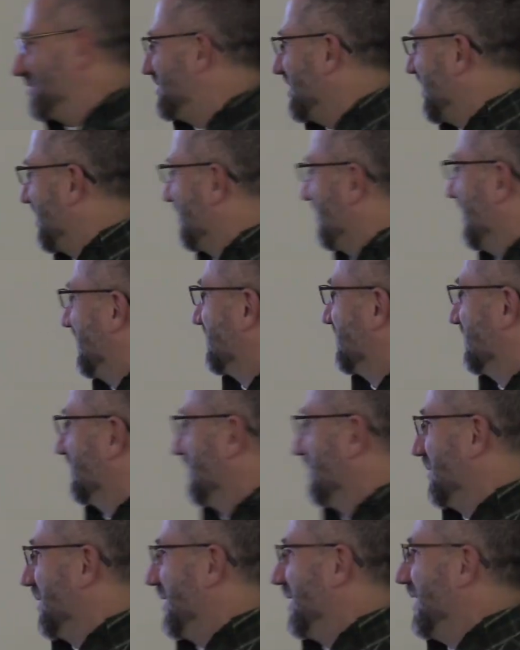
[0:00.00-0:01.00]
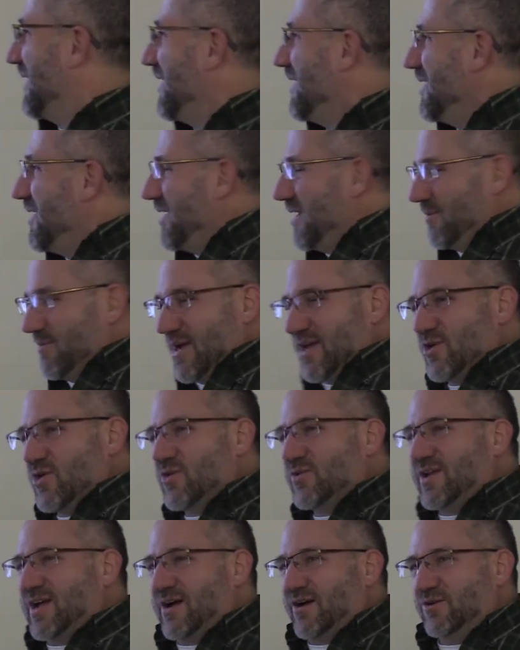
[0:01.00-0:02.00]
digress a little bit. In my
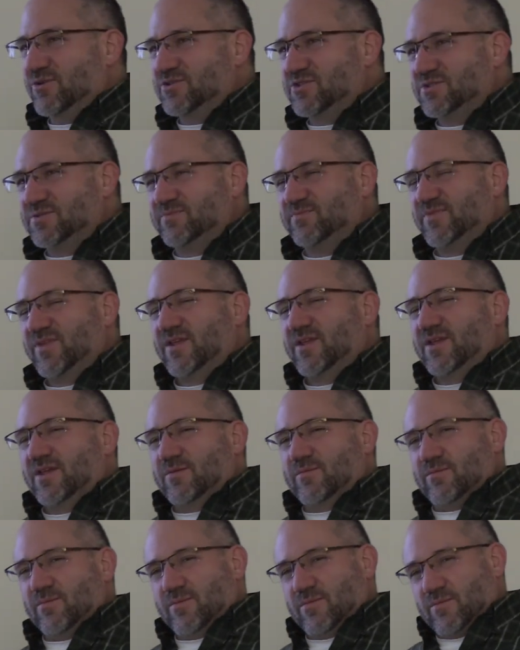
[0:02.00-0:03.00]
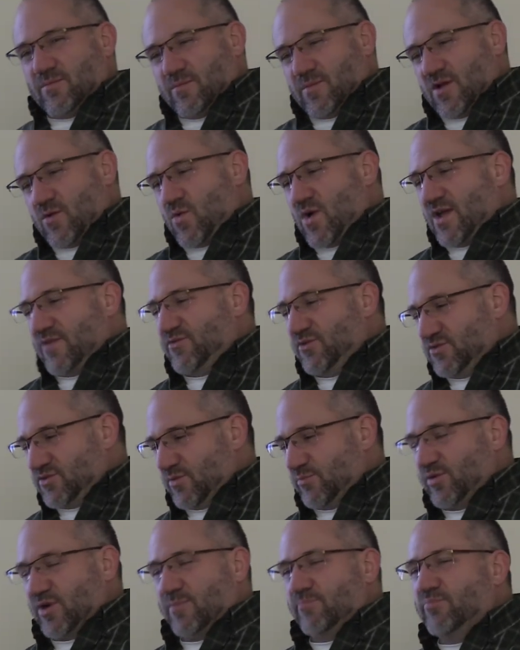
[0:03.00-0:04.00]
own house, my wife used
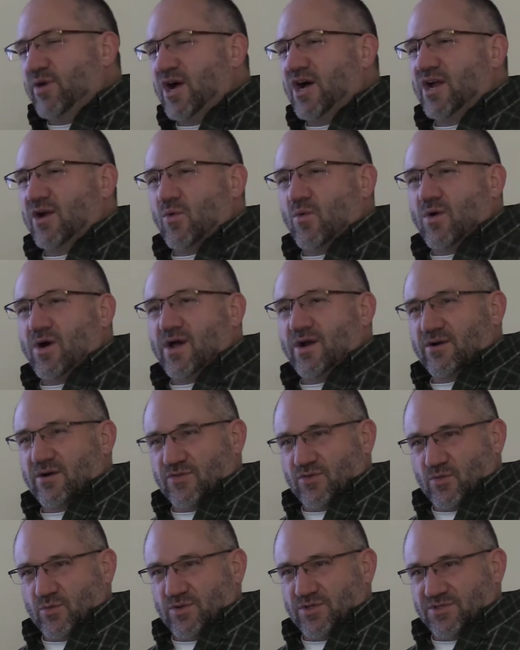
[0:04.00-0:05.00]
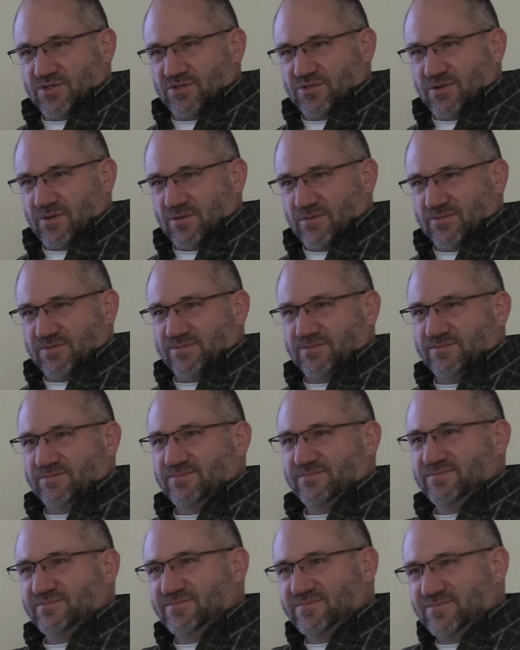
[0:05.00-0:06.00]
to put a pot of water on the wood stove
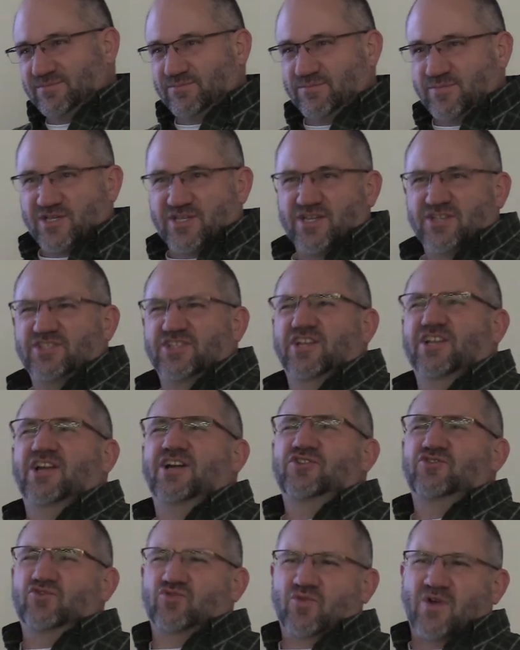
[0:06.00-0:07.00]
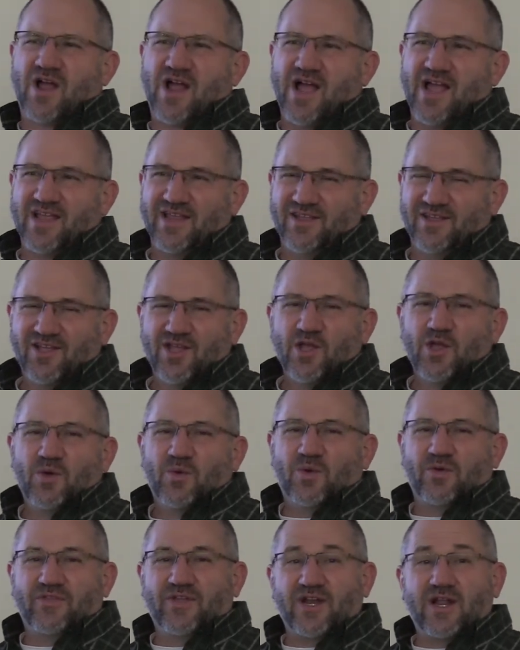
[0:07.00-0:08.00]
because it got dry.
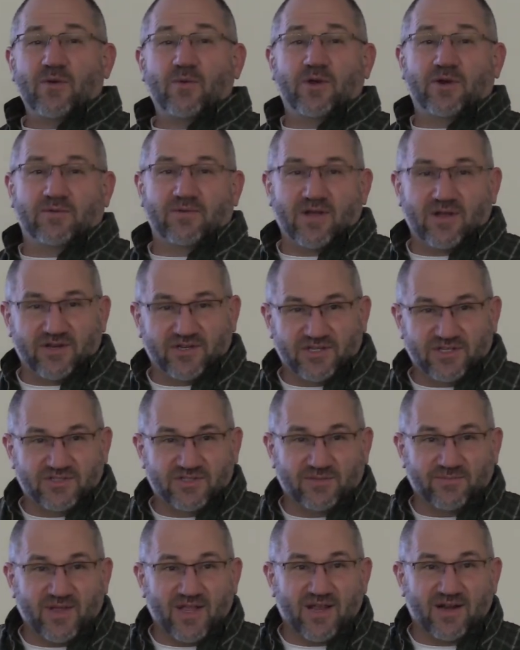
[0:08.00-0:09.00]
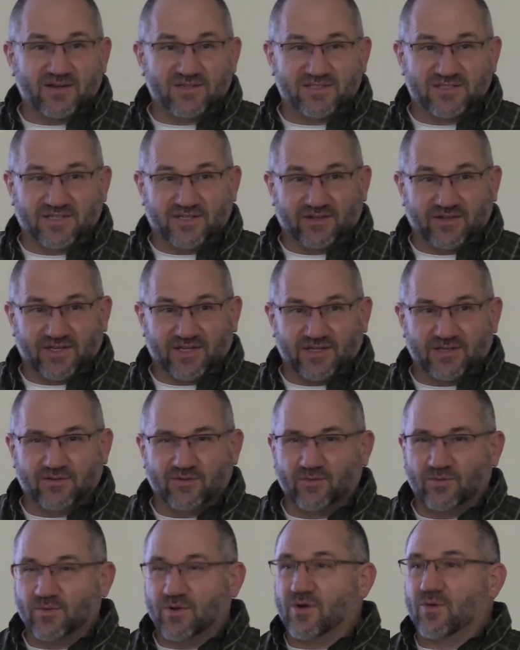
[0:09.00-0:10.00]
Well, then I went around and did some air sealing.
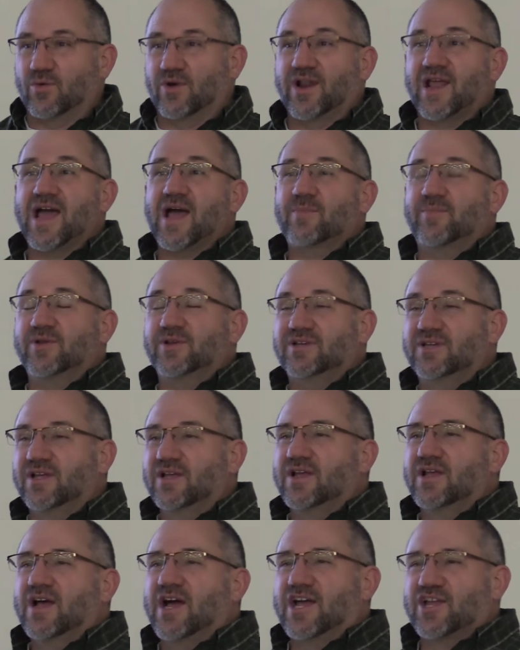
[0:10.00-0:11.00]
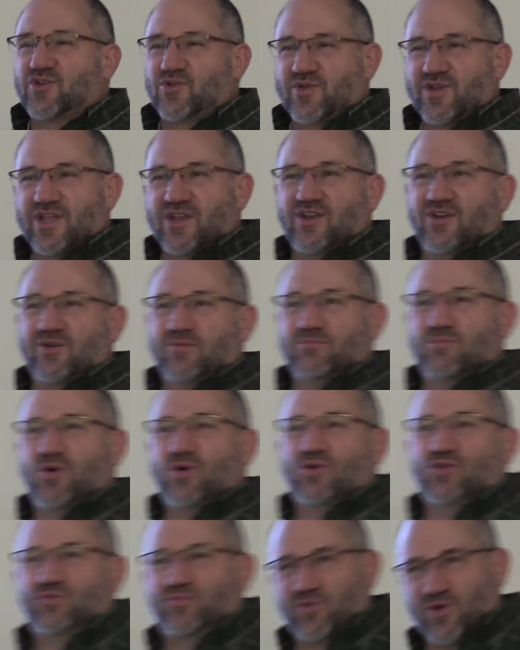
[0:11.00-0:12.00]
Well, what happened? I created a
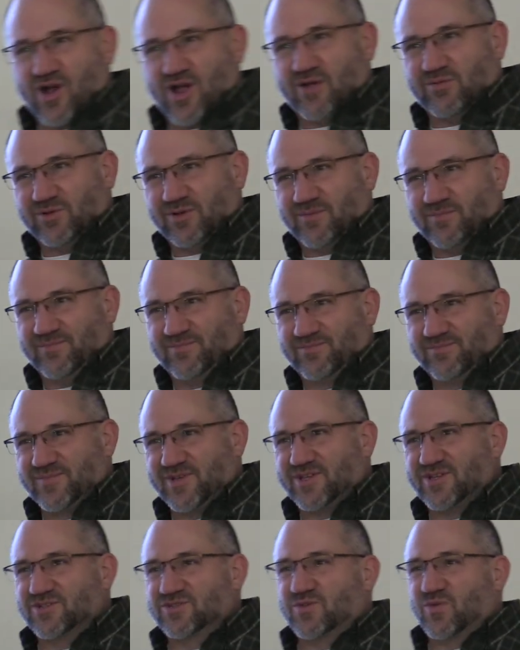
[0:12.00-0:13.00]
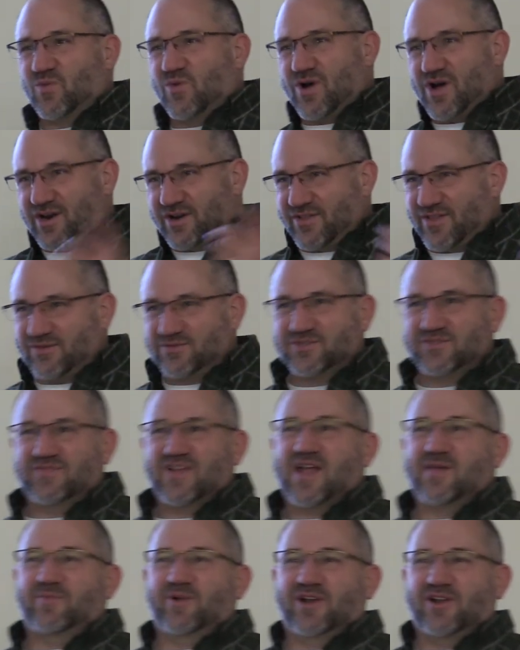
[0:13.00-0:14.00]
mold problem because the water that was
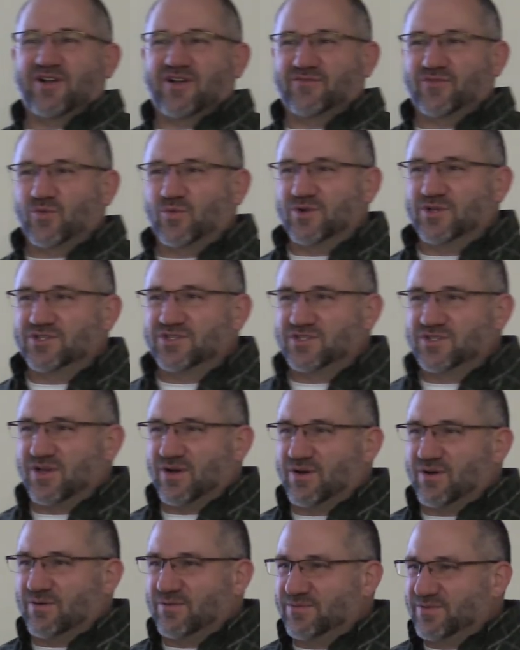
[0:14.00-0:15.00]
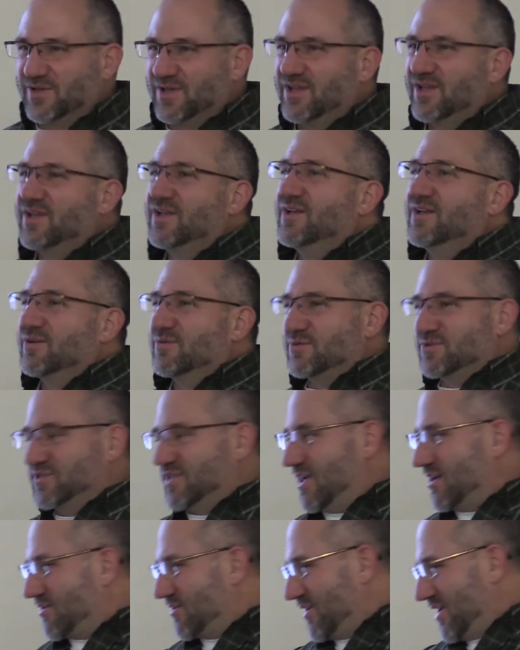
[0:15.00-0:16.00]
evaporating off the wood stove was
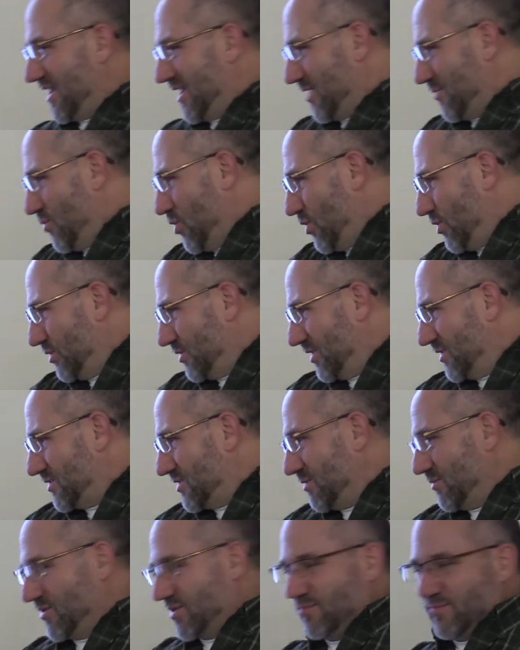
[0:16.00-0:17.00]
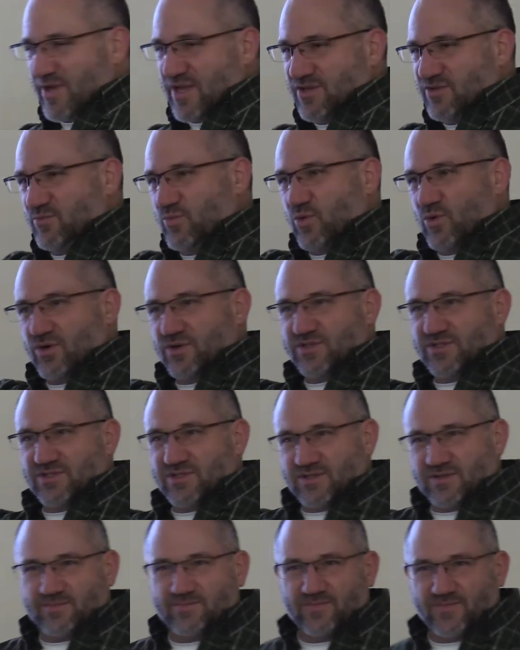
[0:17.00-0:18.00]
now creating mold on some of the baseboards
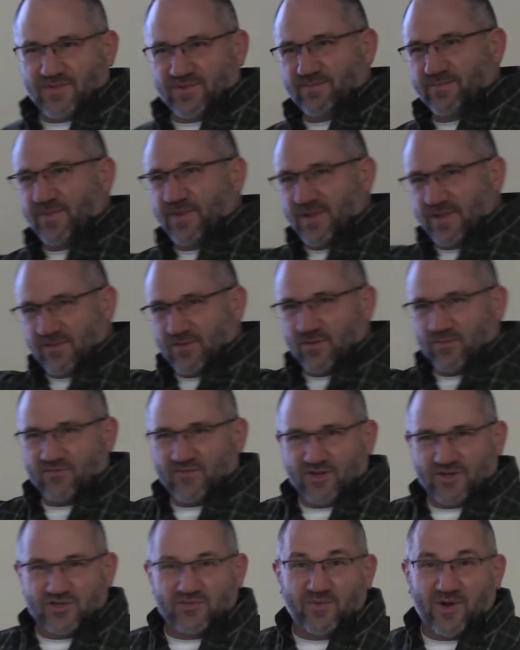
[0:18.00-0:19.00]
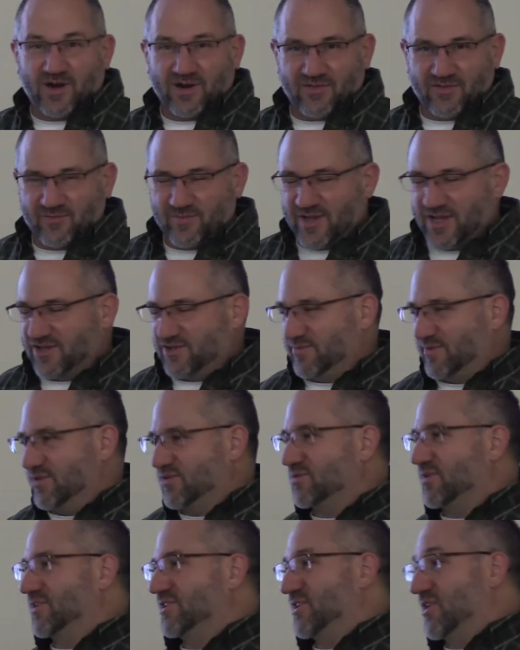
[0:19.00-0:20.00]
in the in the finished part of the
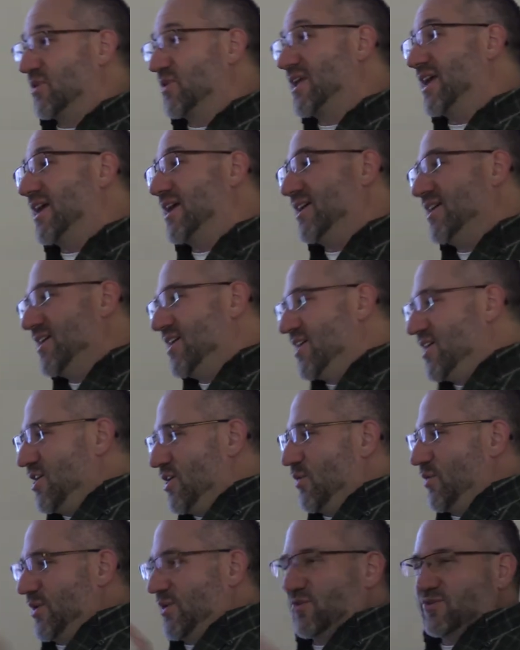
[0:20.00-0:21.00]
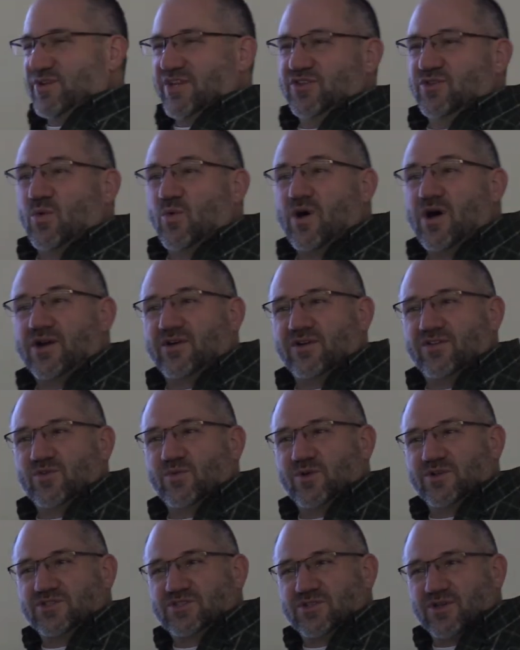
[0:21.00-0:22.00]
basement. So I said, okay, we don't need the water on
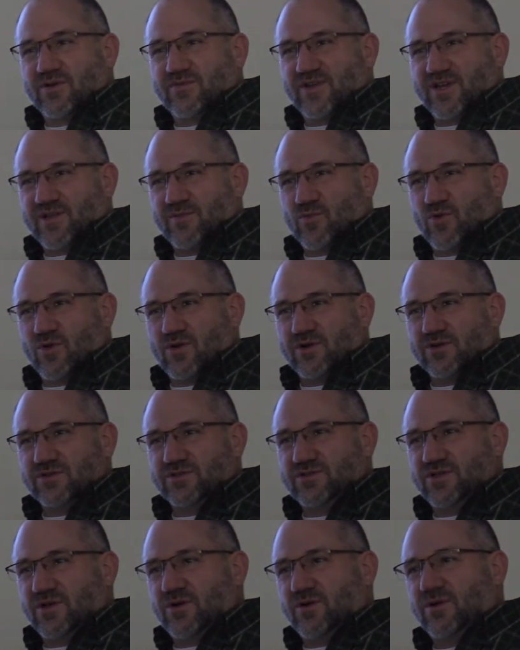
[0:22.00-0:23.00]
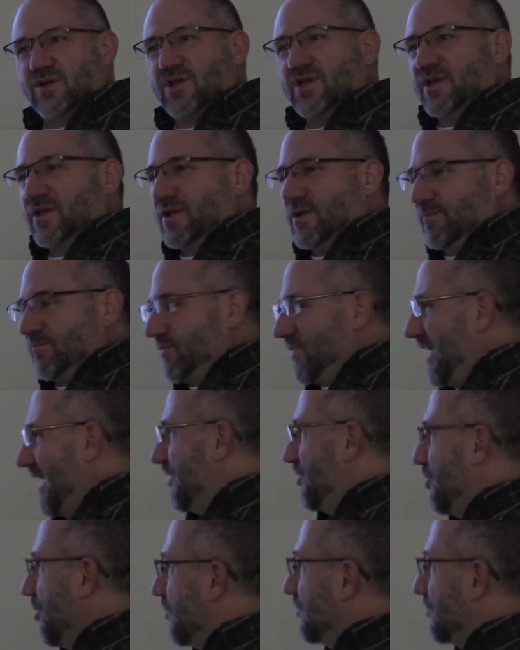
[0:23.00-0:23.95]
the wood stove anymore. So that